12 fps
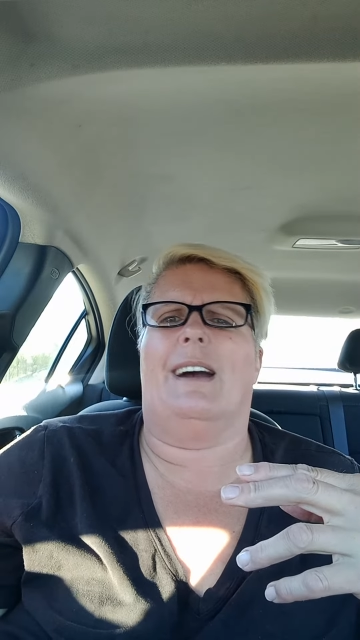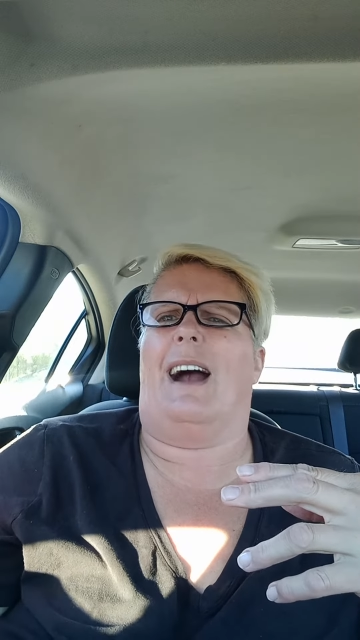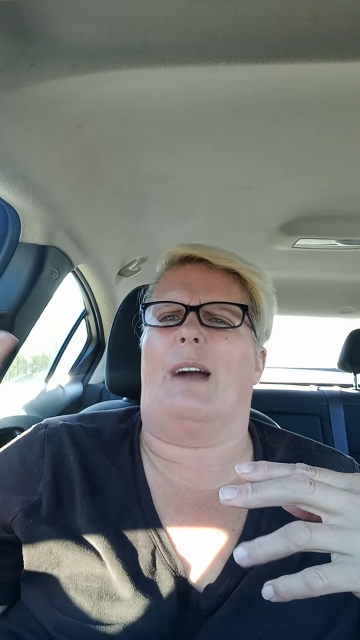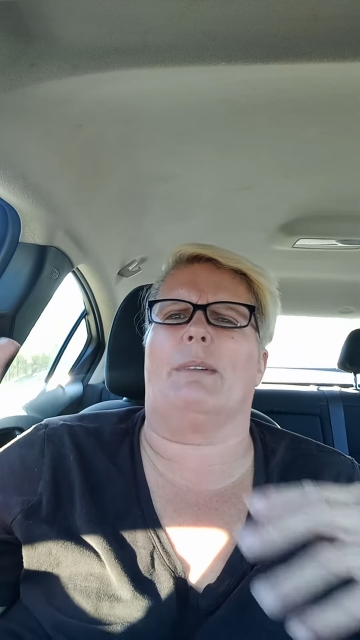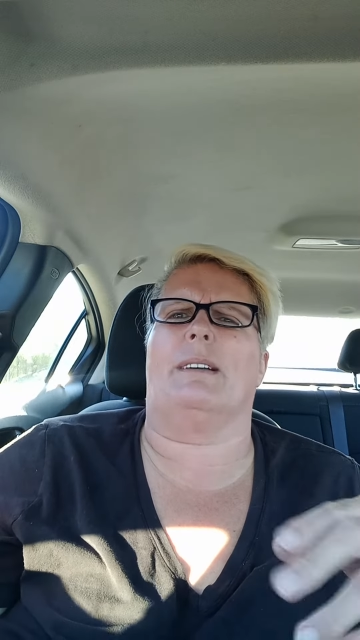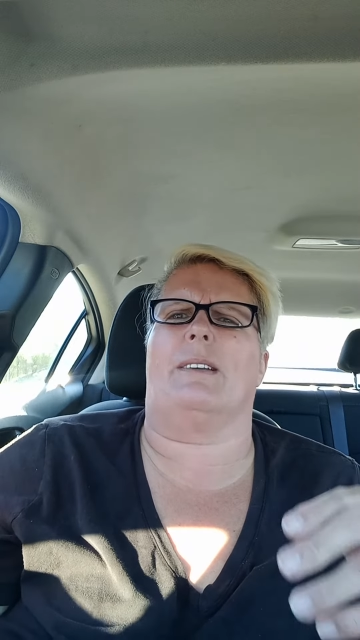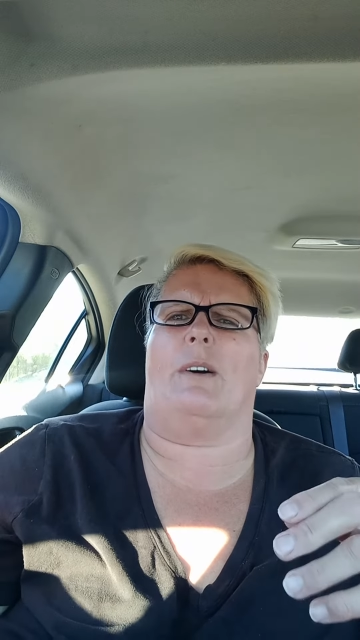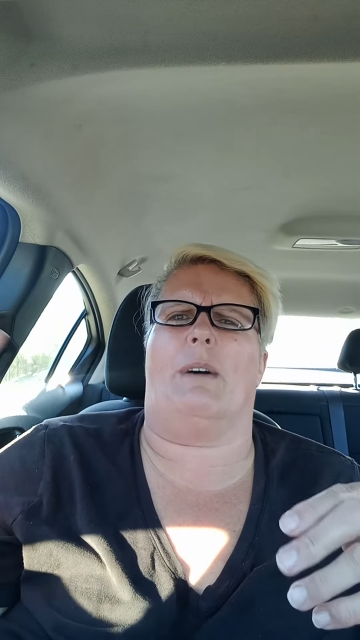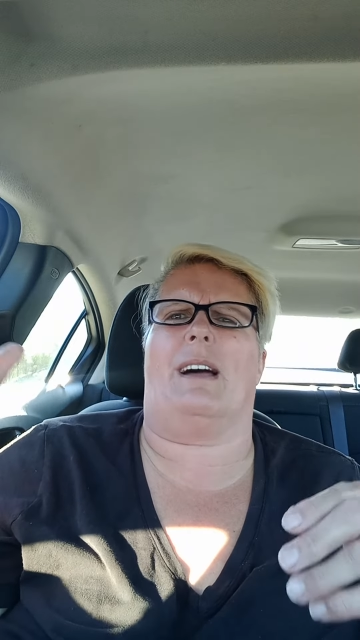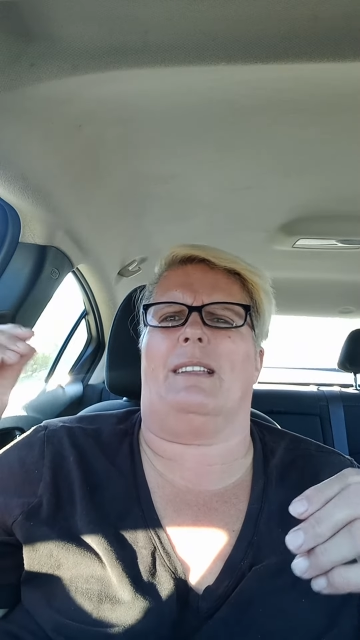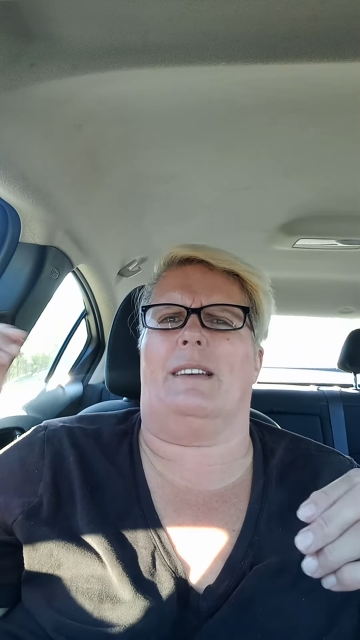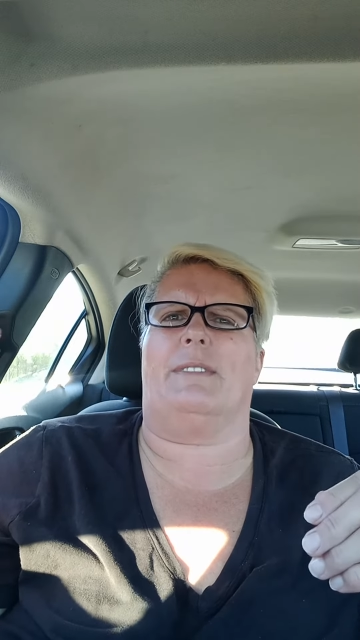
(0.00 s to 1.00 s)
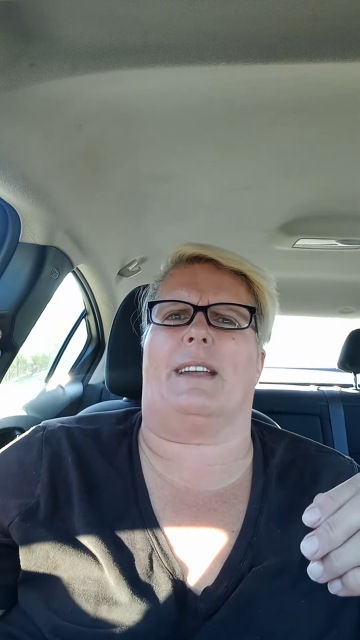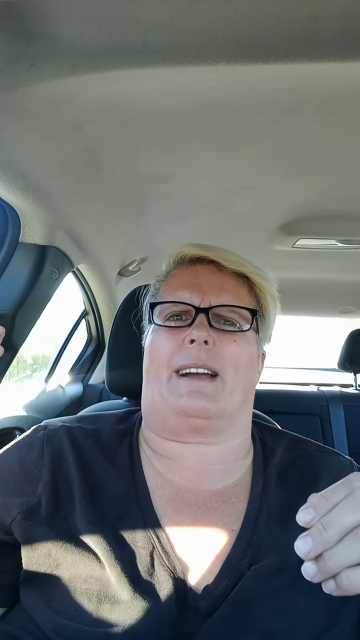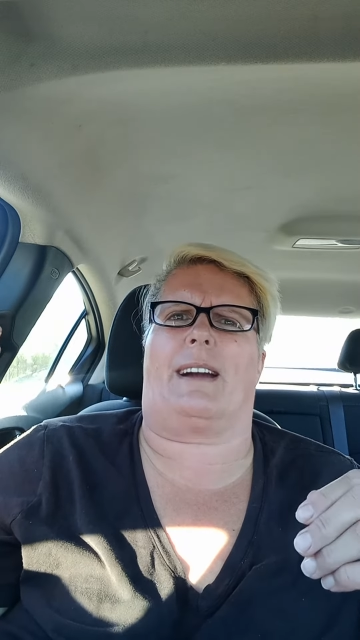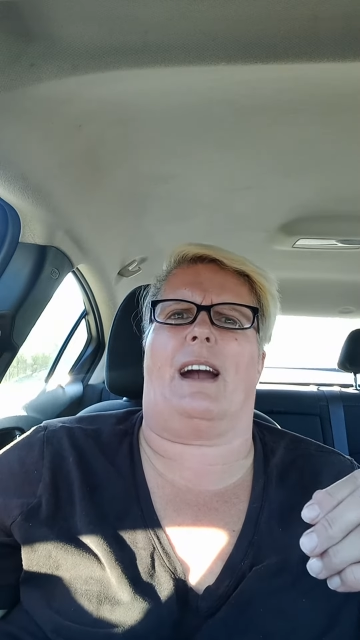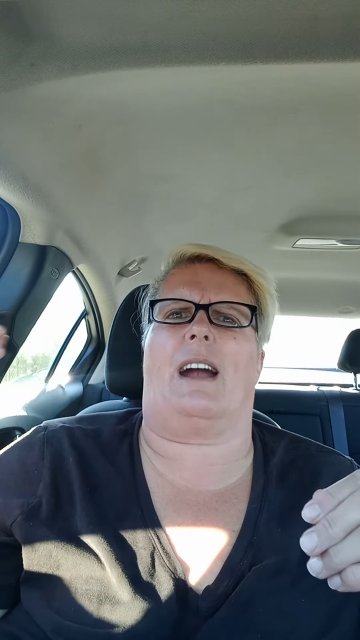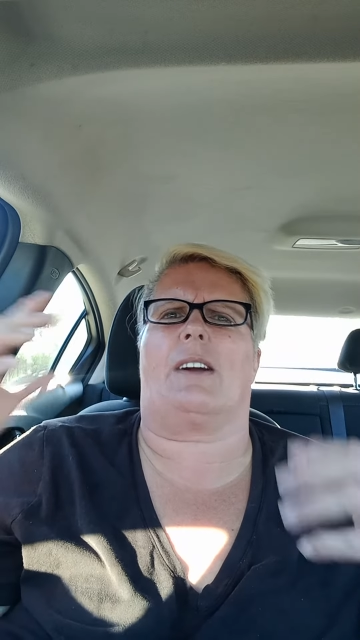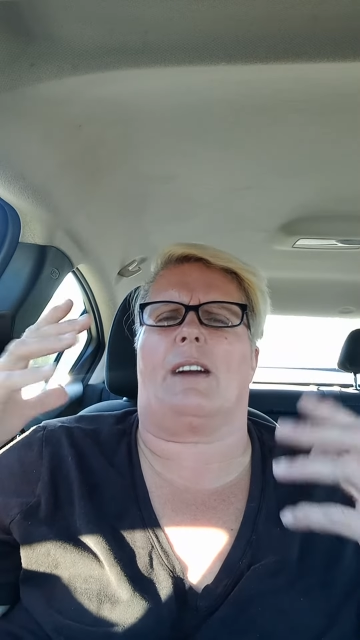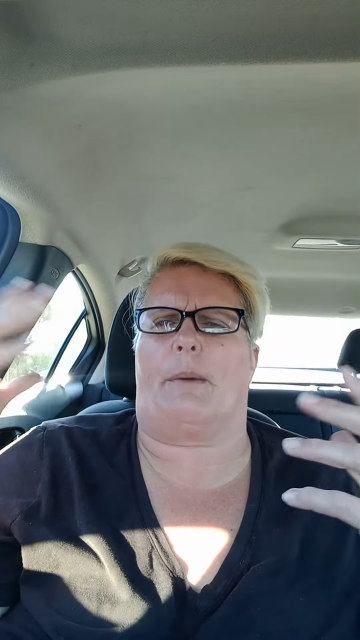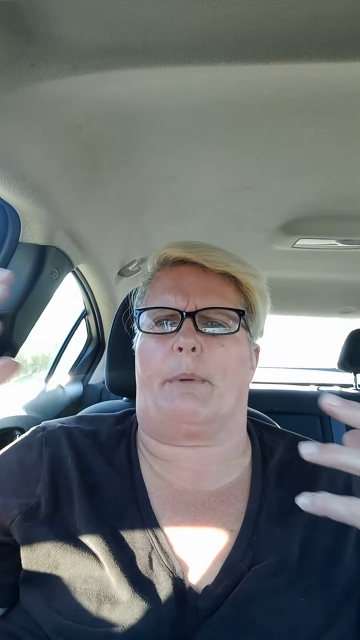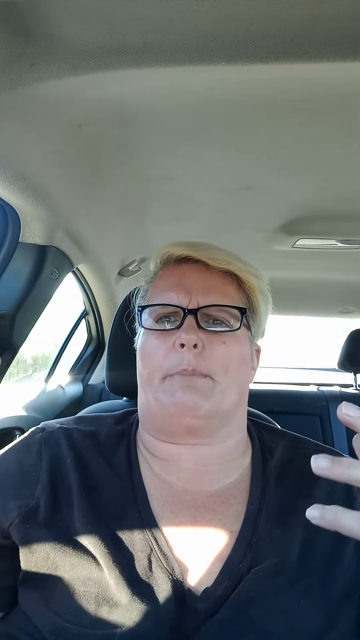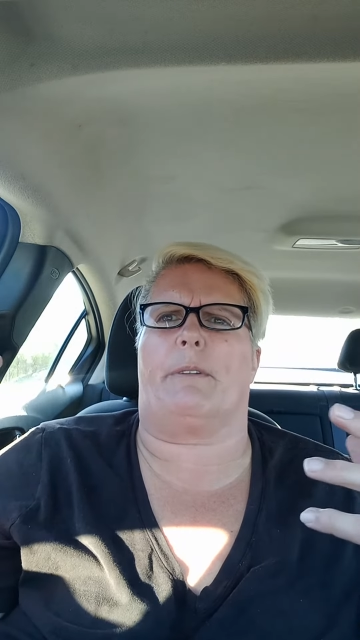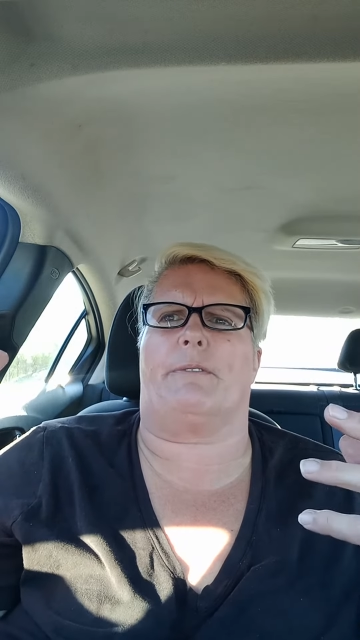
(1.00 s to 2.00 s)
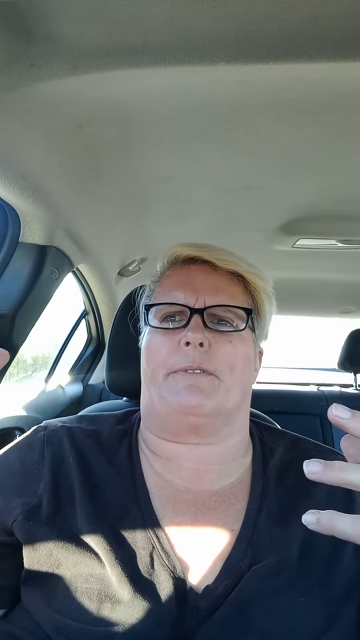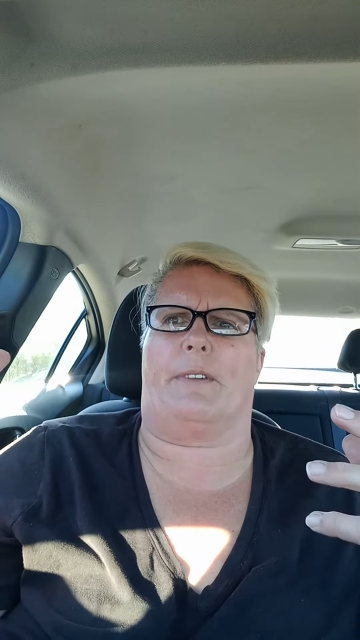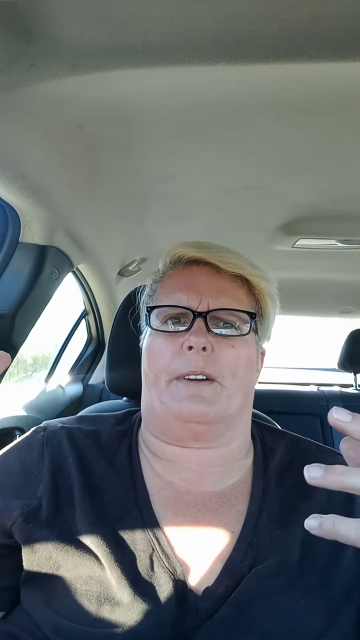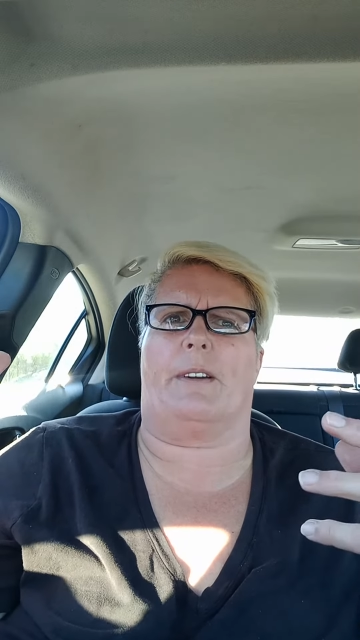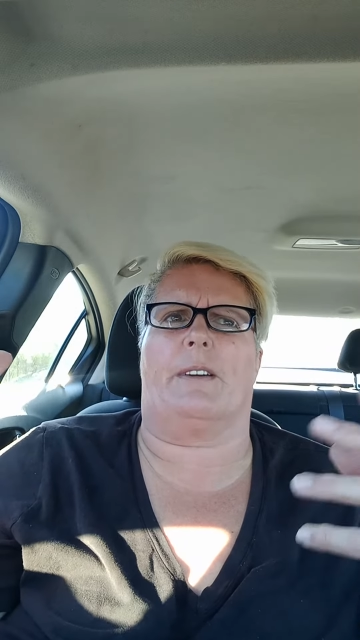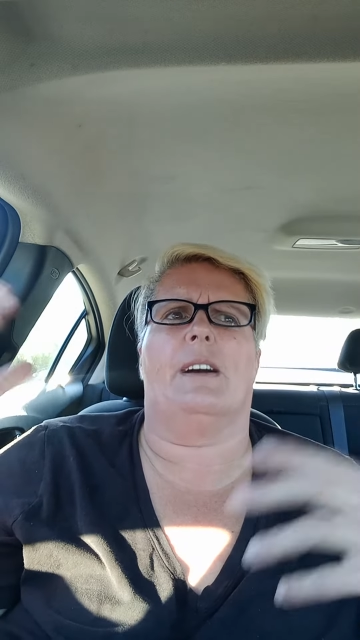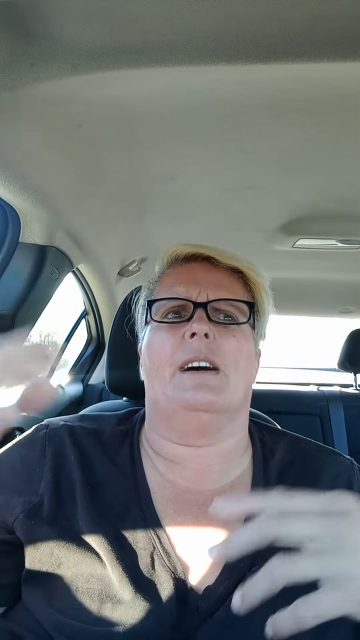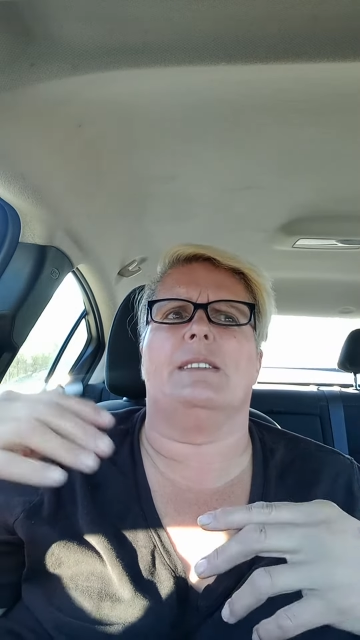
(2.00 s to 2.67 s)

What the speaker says: I really don't want to live in a car. I would prefer